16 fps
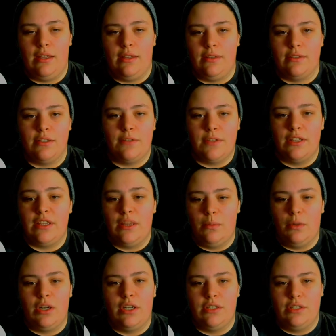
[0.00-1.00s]
stuff that they
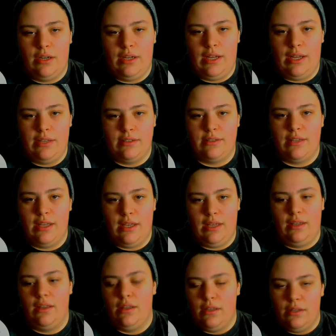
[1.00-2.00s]
wanted to do as
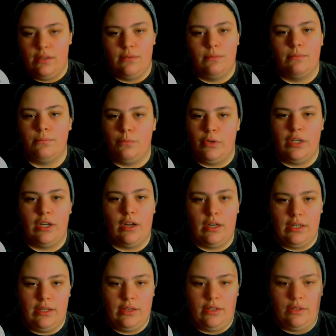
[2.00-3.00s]
they went
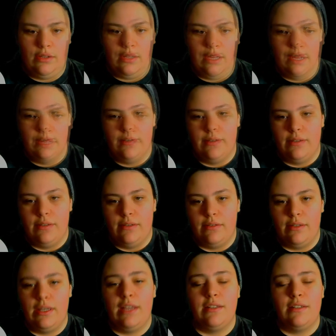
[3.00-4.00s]
on in their lives.
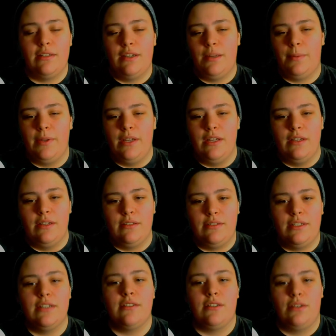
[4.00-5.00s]
They ended up
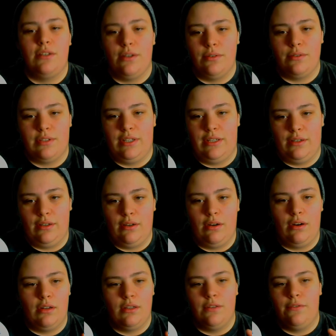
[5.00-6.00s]
disclosing
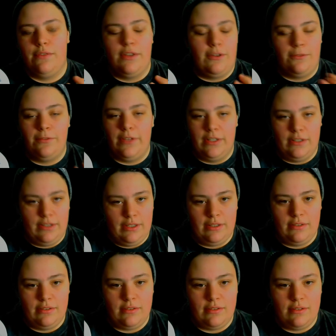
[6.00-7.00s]
all of their
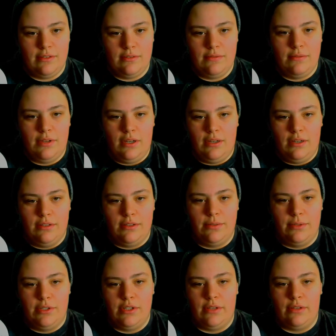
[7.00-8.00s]
feelings to
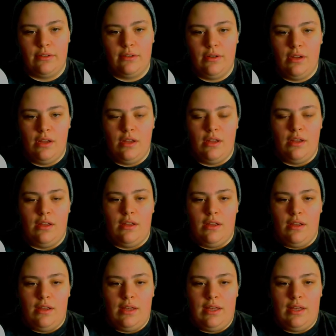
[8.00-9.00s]
each other,
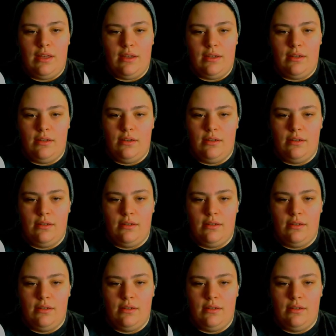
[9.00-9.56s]
and